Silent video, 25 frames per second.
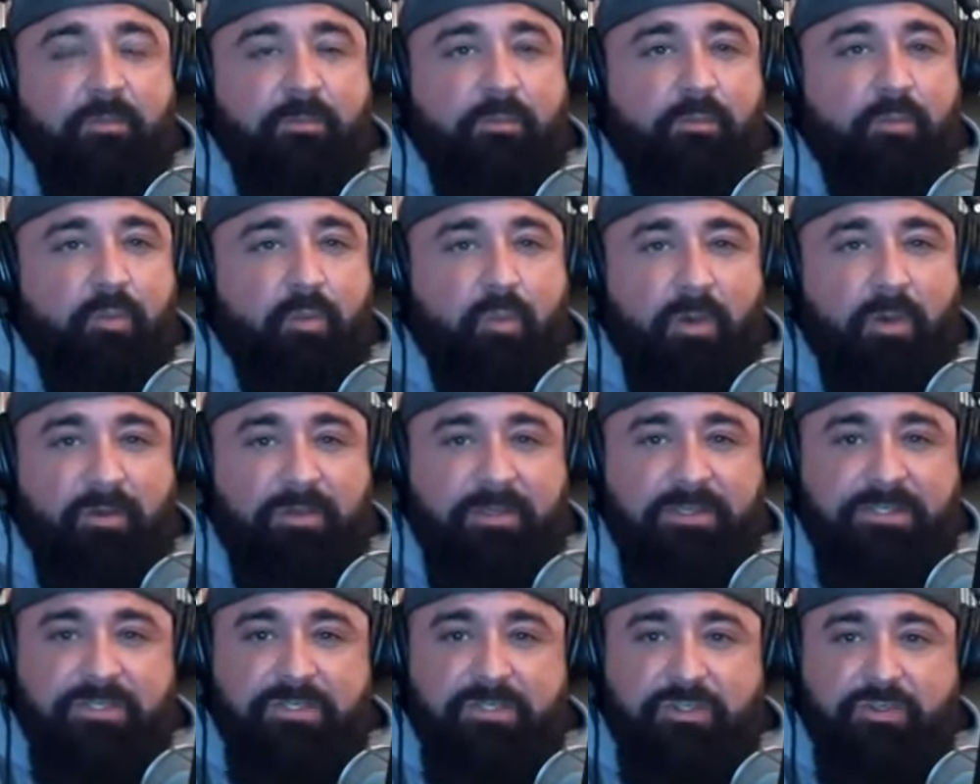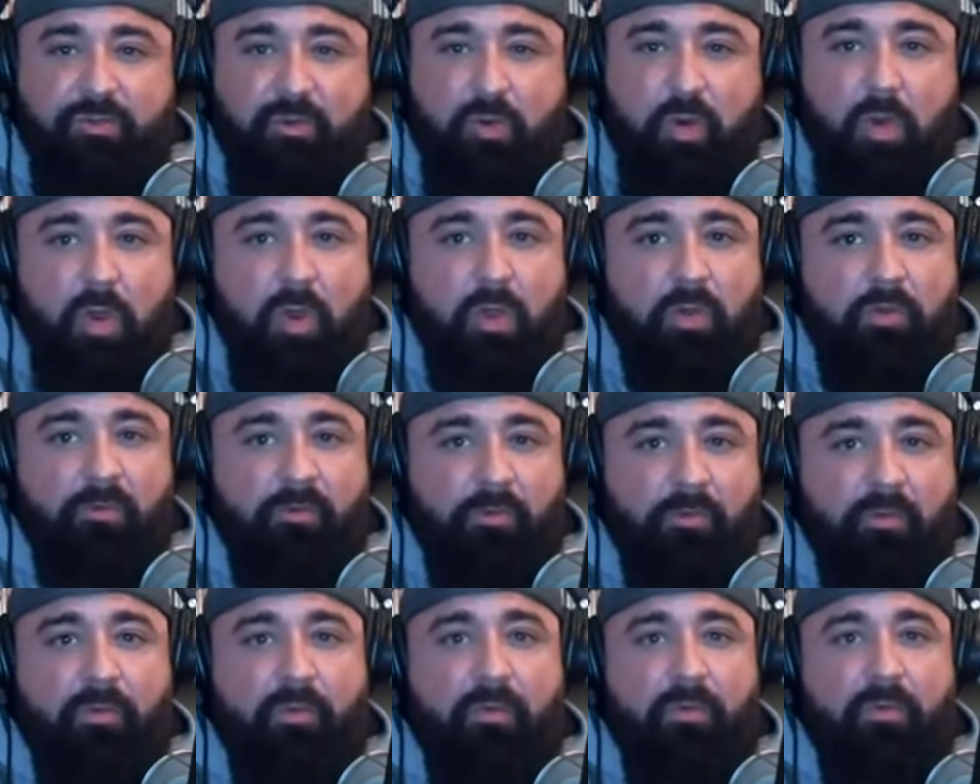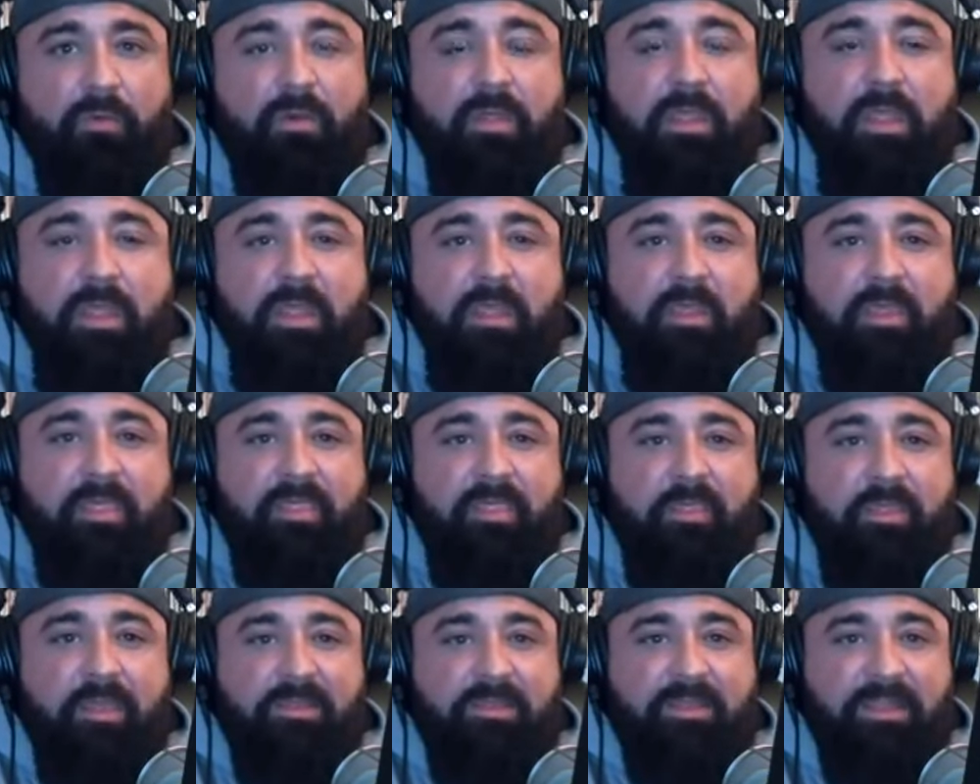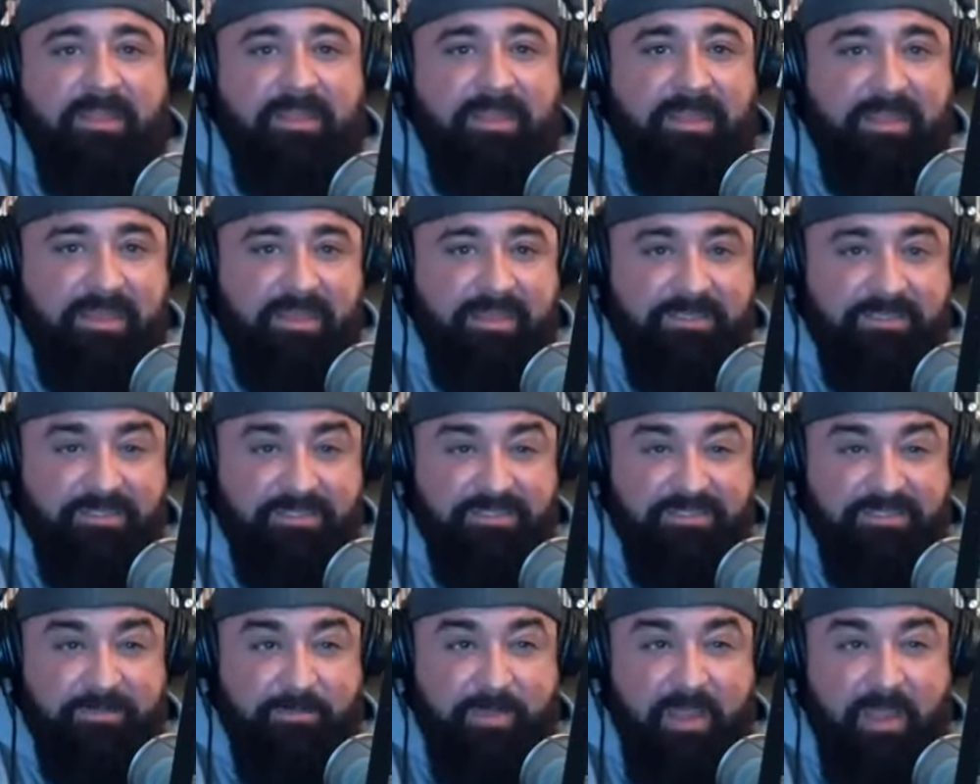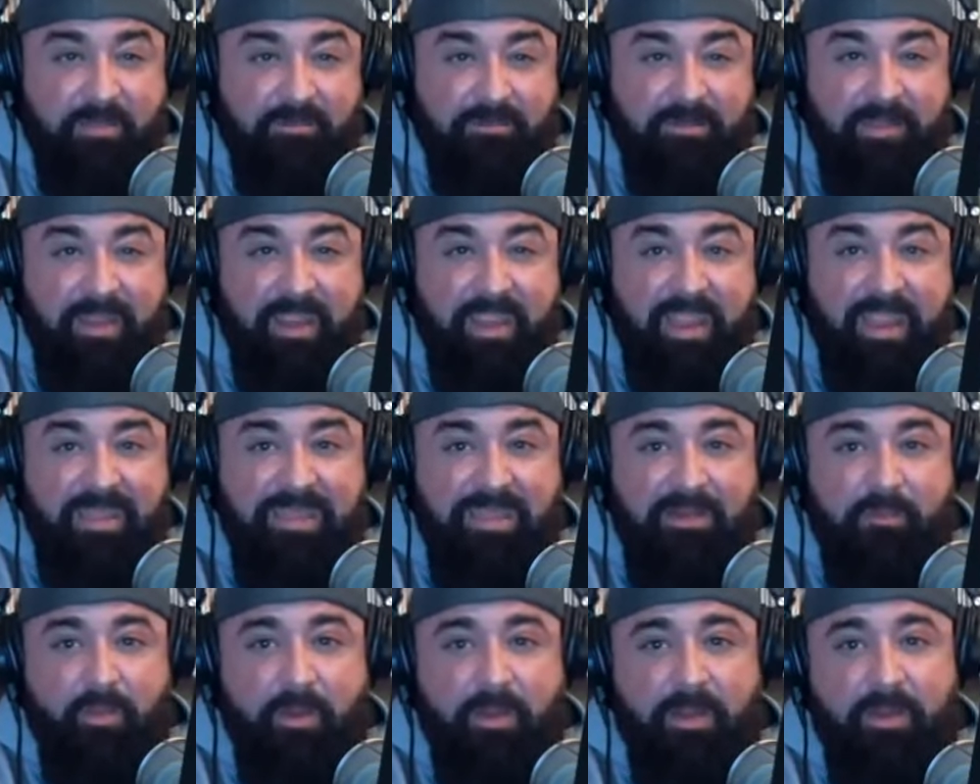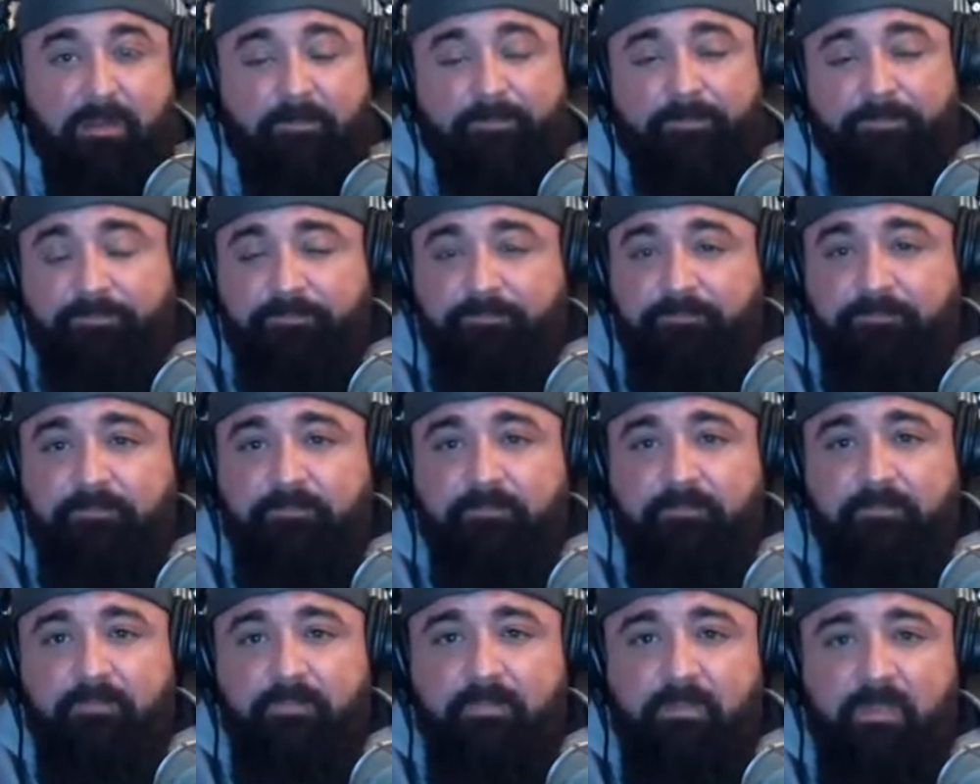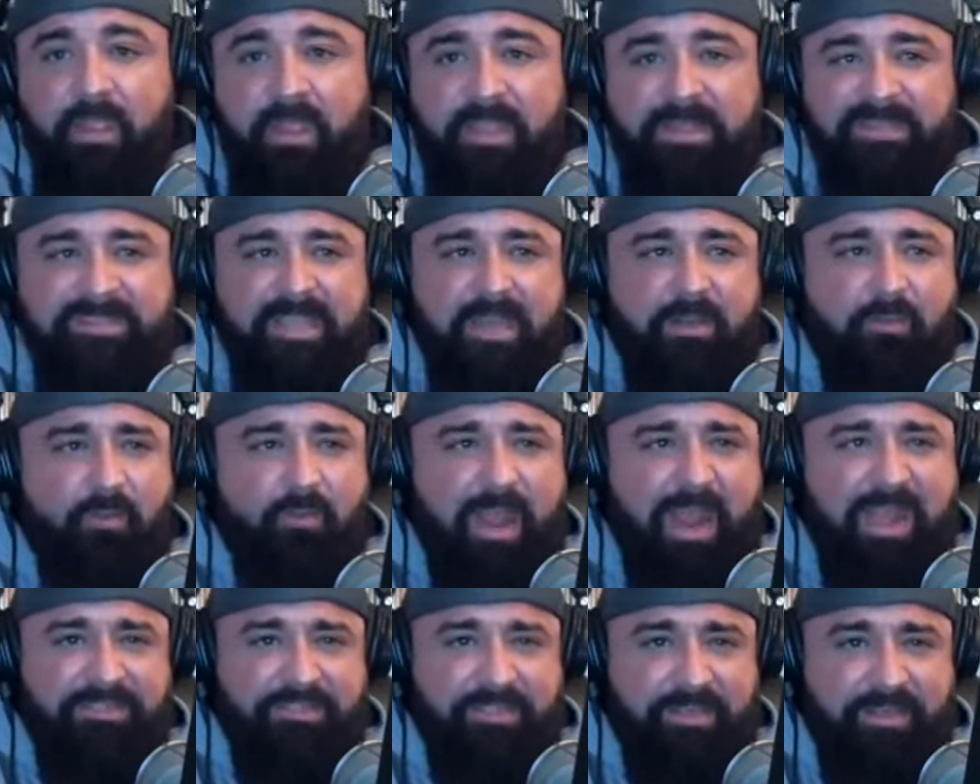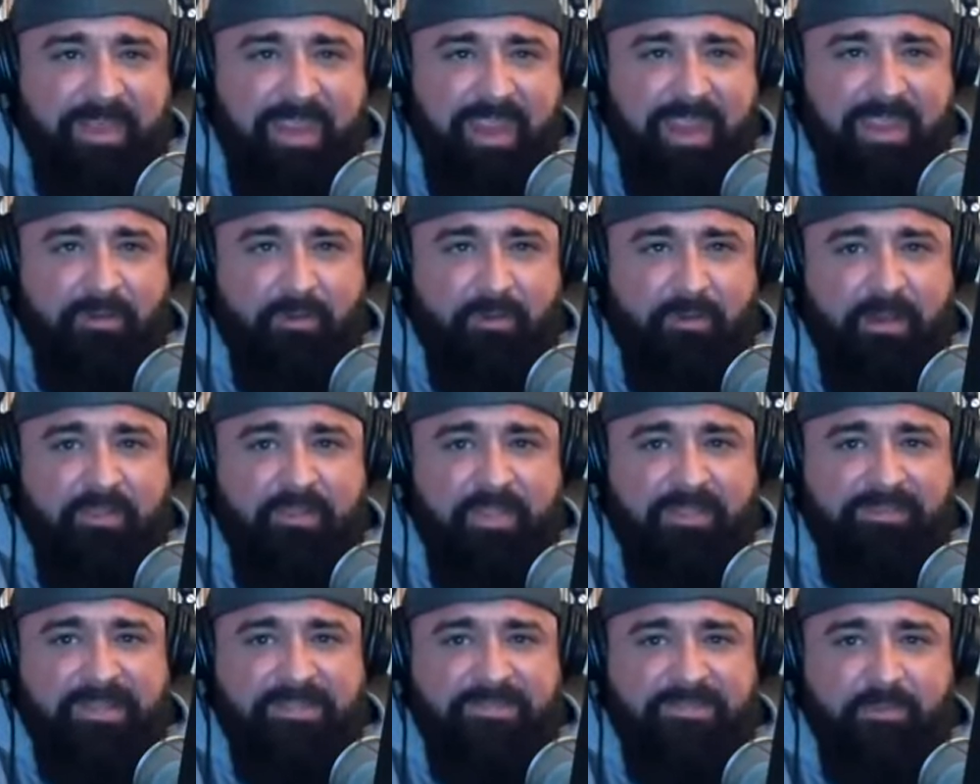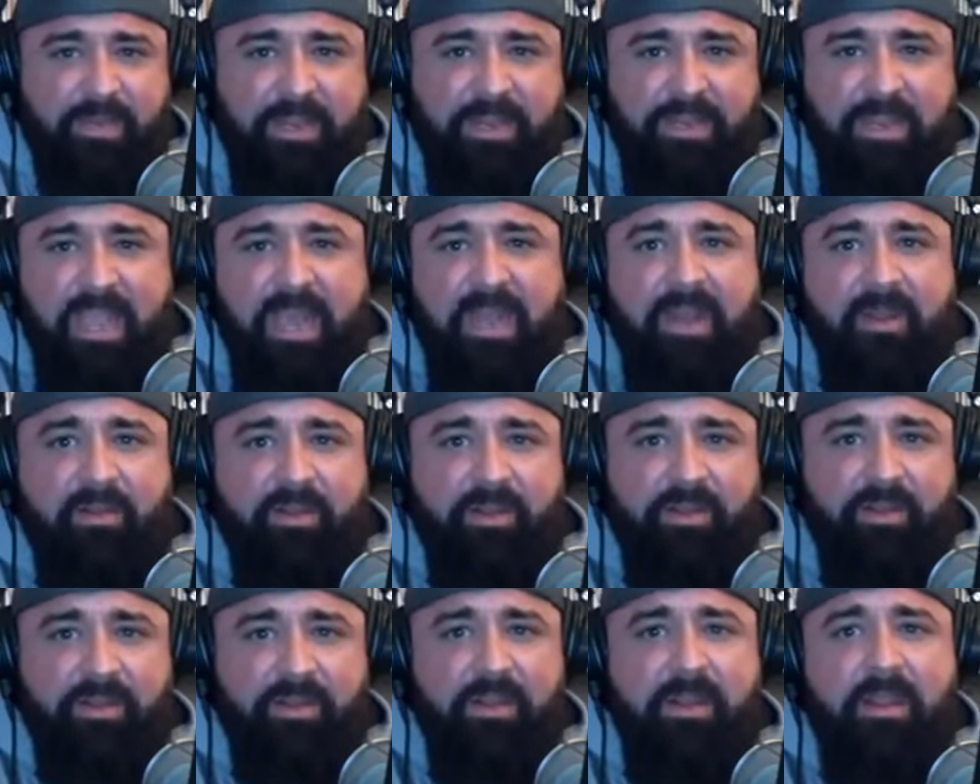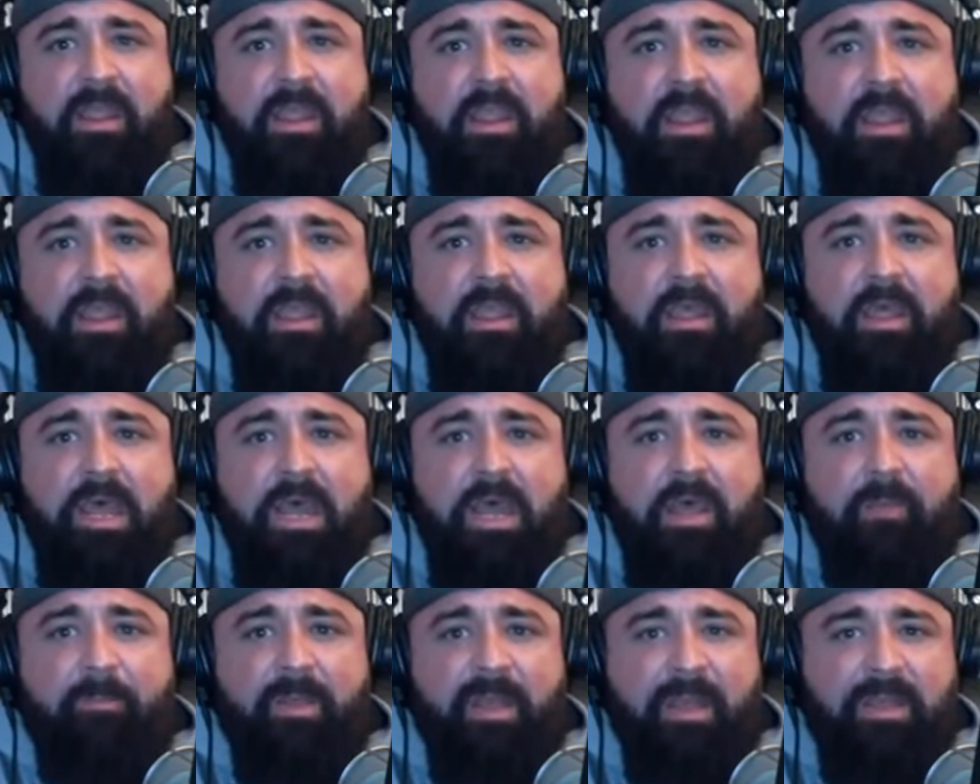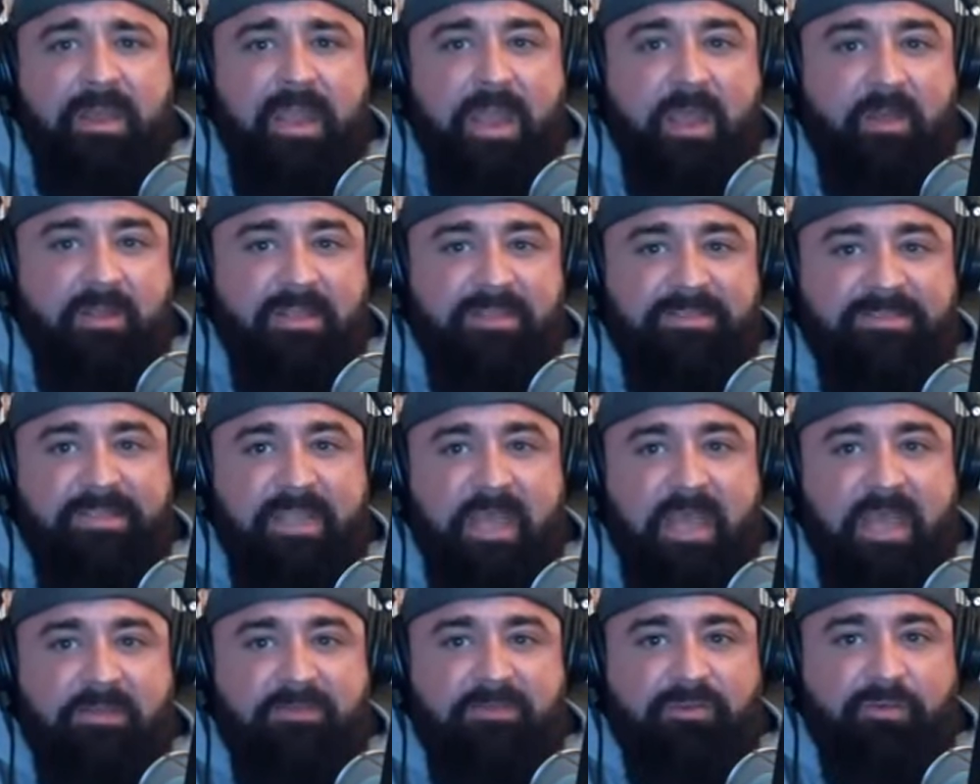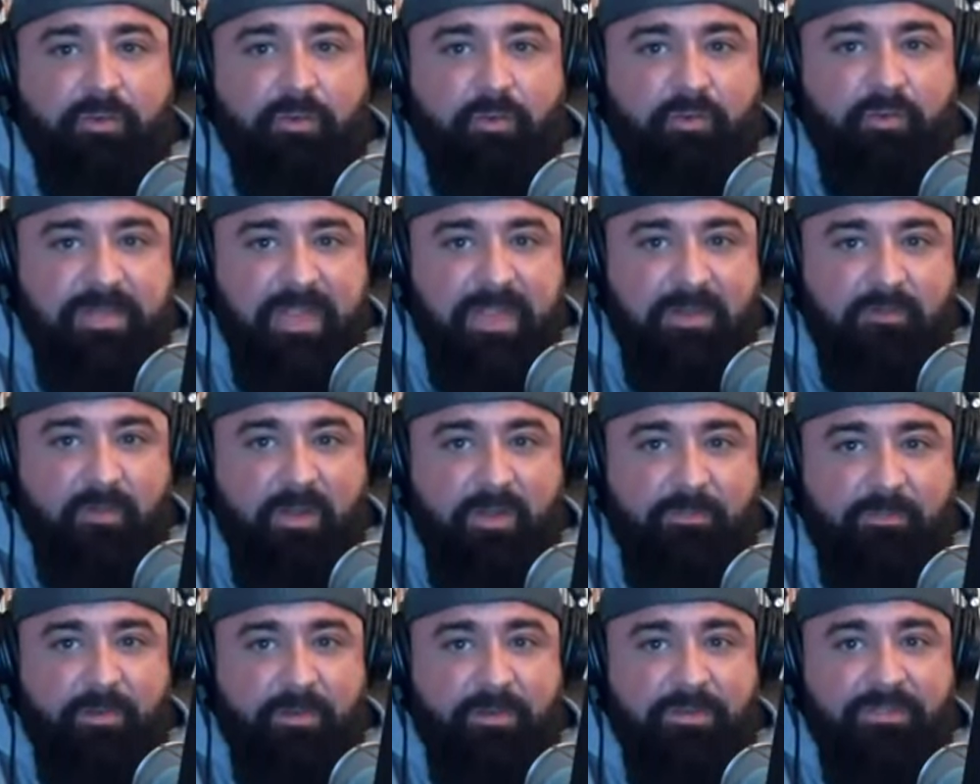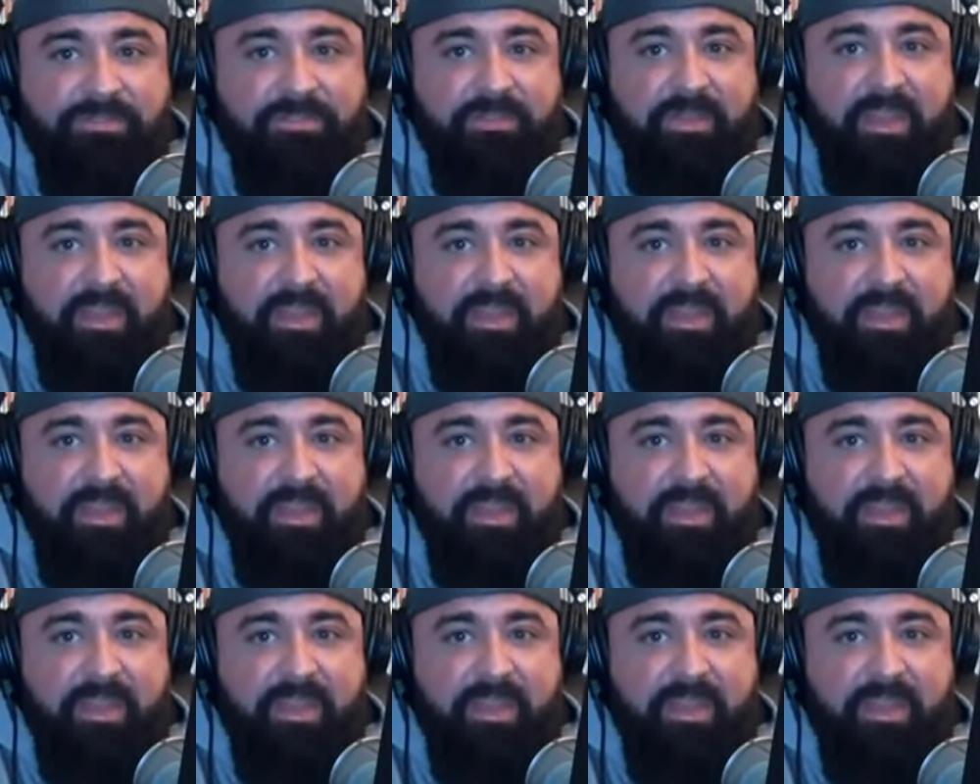really strong tool that can get in just about anywhere. And he's got a ratcheting handle, and I think that's what I got out here. But anyhow, he's got two Dent Reapers